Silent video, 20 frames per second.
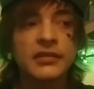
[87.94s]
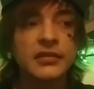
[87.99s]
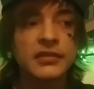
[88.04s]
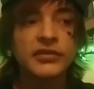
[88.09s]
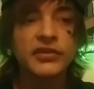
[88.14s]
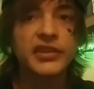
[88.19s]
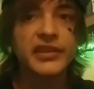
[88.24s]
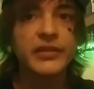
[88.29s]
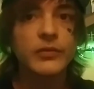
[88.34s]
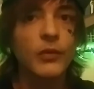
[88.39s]

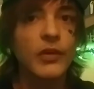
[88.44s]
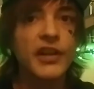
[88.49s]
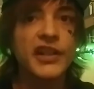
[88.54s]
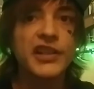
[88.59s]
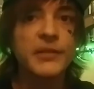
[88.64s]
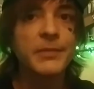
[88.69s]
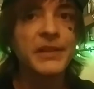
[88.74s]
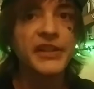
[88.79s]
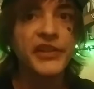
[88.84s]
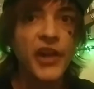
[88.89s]
just wanted
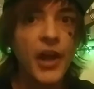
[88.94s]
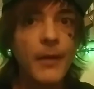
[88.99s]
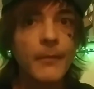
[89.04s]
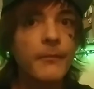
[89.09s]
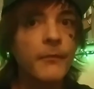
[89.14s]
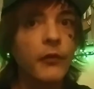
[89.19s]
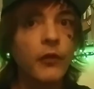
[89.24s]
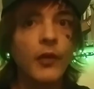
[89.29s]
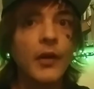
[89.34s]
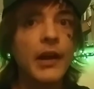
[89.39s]
to be numb
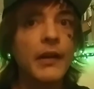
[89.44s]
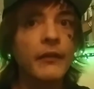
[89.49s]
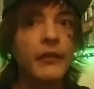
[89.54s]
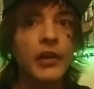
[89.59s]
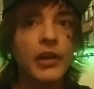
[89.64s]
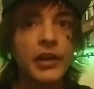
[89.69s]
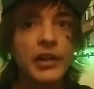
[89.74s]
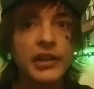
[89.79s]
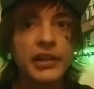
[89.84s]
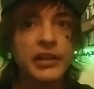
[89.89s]

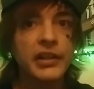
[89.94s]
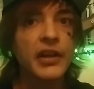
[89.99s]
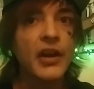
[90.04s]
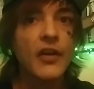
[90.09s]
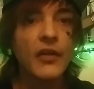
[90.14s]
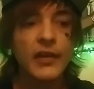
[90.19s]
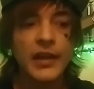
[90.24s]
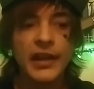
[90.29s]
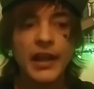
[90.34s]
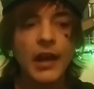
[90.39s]
forever,
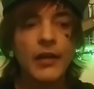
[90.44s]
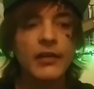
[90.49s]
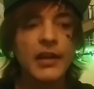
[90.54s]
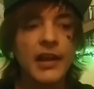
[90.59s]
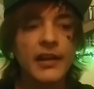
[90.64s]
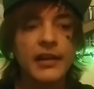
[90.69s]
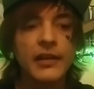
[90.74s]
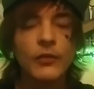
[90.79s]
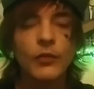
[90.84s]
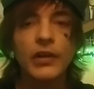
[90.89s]
like I
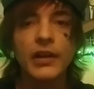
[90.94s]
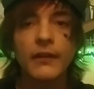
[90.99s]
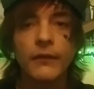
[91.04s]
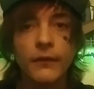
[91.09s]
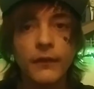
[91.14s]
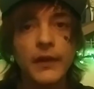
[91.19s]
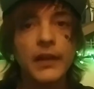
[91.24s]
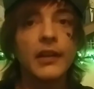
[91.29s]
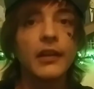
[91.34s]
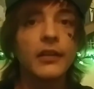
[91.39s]
didn't want to
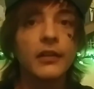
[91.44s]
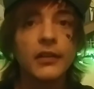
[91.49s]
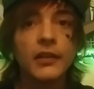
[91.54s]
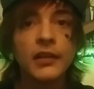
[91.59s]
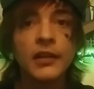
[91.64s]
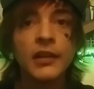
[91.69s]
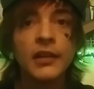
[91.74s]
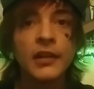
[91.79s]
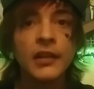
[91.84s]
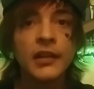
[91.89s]
feel,
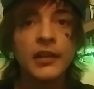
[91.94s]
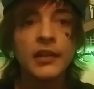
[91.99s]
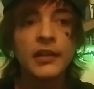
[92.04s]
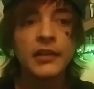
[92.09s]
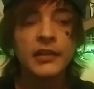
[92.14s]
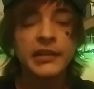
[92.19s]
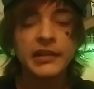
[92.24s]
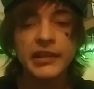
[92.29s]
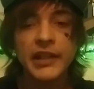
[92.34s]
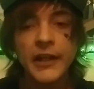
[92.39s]

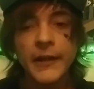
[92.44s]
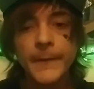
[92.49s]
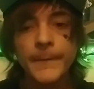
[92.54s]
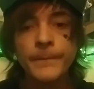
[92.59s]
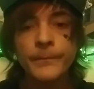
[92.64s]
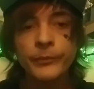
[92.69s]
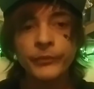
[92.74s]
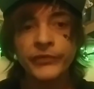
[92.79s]
you know.